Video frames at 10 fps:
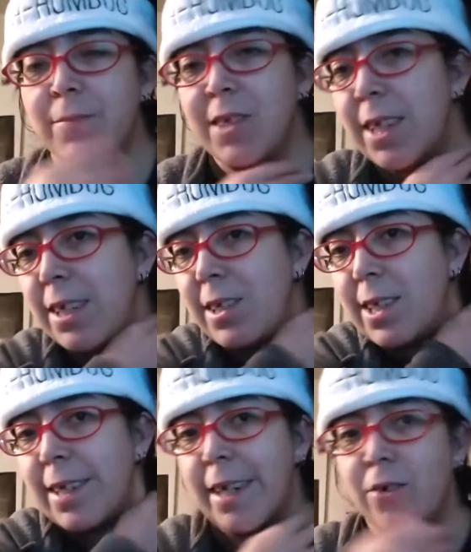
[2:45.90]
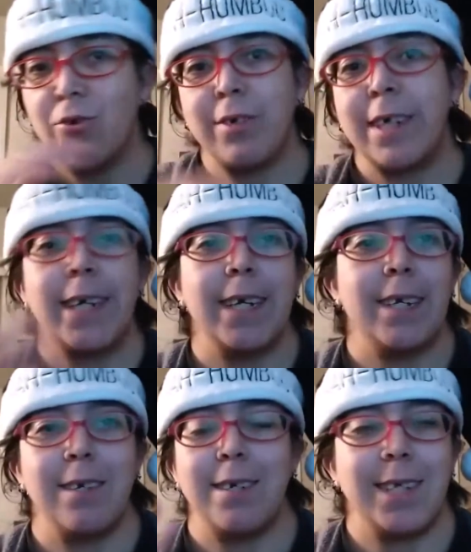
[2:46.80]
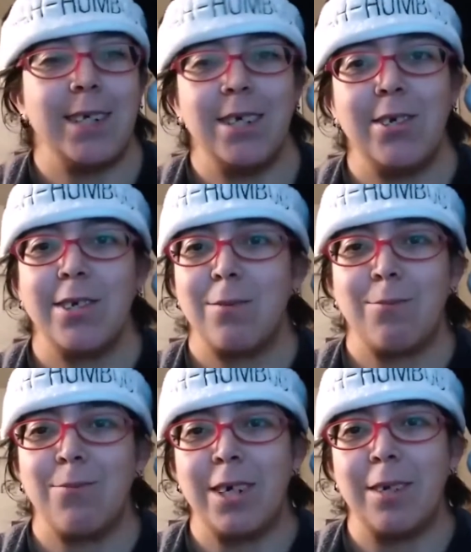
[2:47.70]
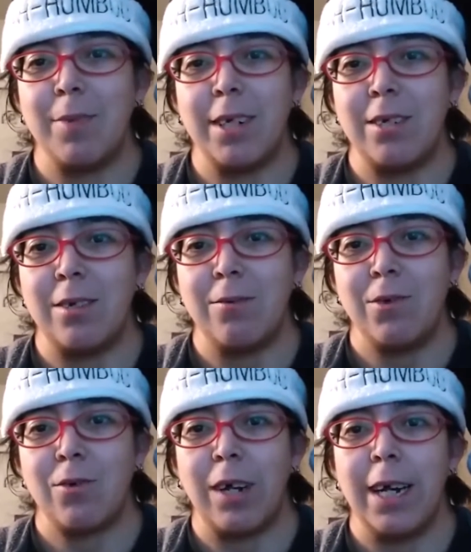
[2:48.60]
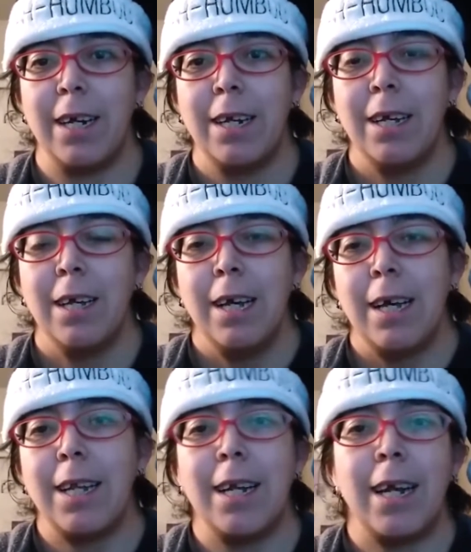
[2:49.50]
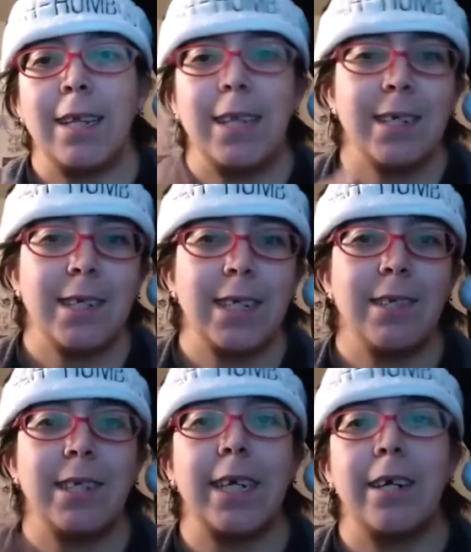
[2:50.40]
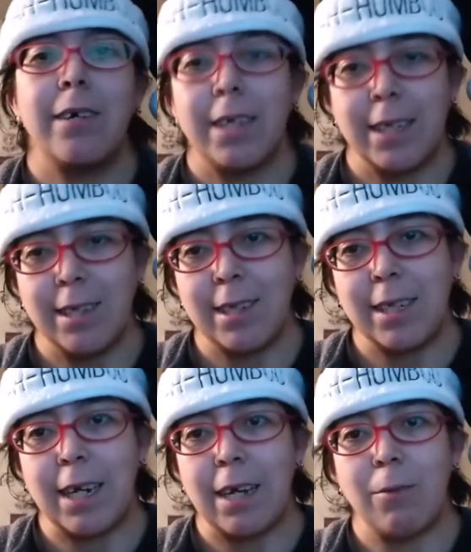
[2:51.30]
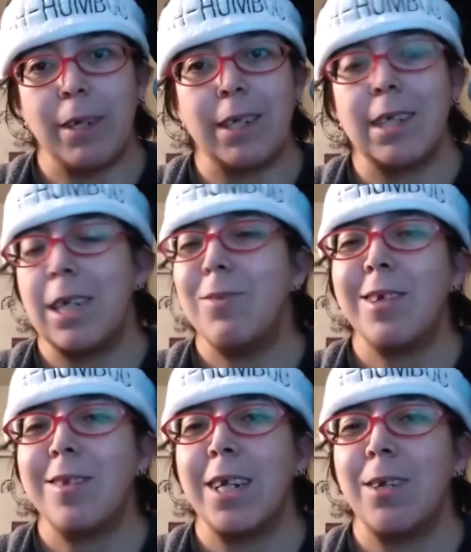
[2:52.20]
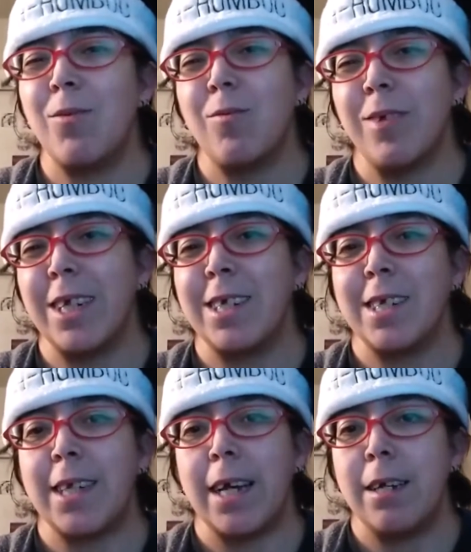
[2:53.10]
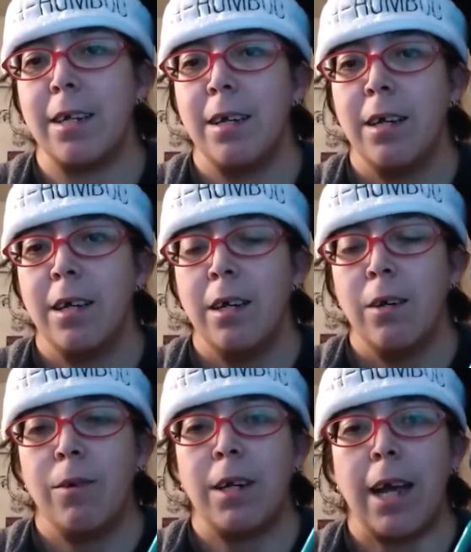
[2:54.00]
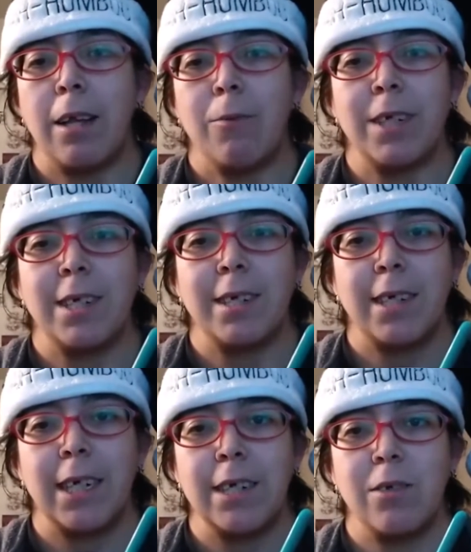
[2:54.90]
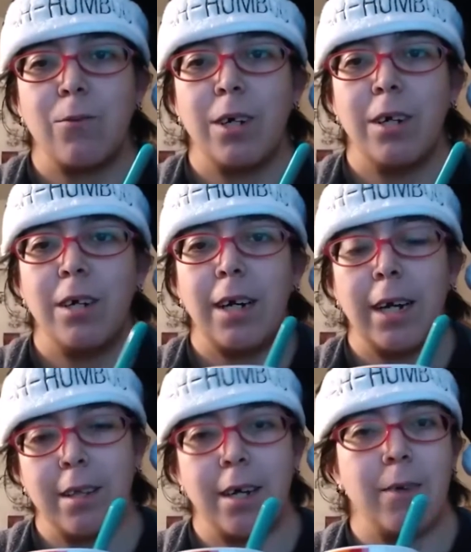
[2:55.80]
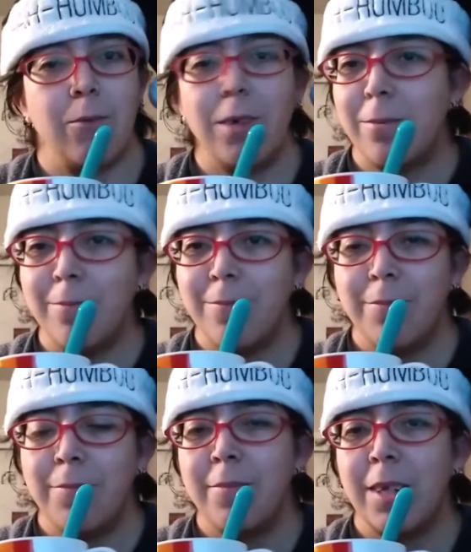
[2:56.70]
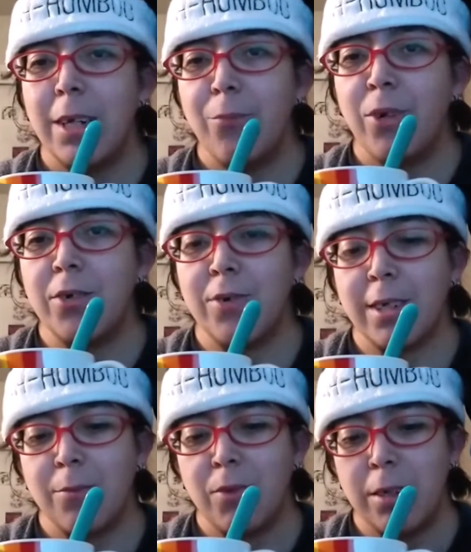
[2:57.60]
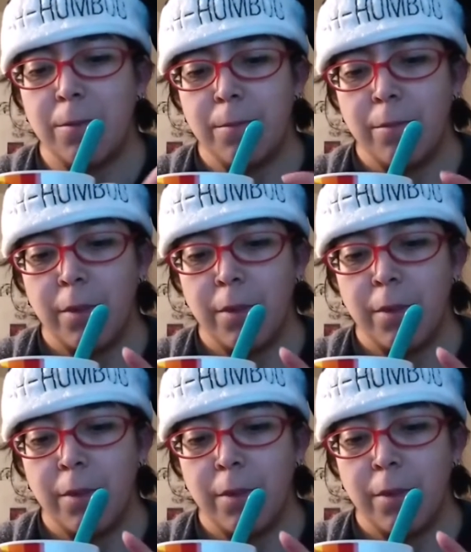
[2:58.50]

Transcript: Seeing CL drink it and all that, it just wanted me to try it. And then I think seeing CL and then seeing Alois, even though they never really said what Alois's teas were, I thought, well, you probably drink them too.